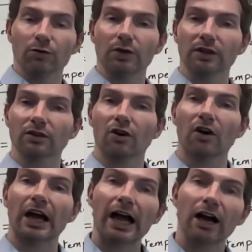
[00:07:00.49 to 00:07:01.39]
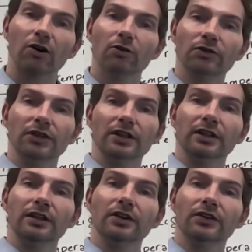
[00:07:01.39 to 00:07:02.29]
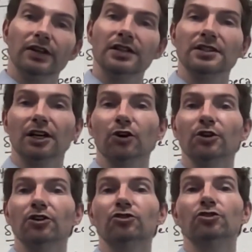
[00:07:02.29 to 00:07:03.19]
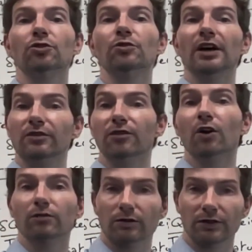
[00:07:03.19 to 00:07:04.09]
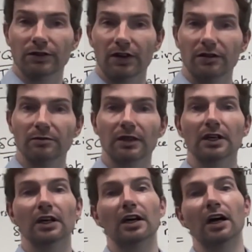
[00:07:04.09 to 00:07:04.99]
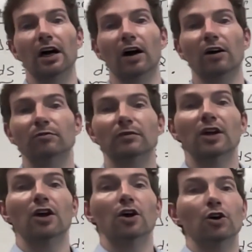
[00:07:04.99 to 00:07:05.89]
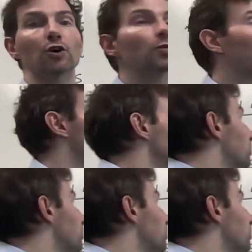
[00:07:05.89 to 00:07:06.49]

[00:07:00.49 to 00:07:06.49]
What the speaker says: you will, or how the things are going to evolve over time upon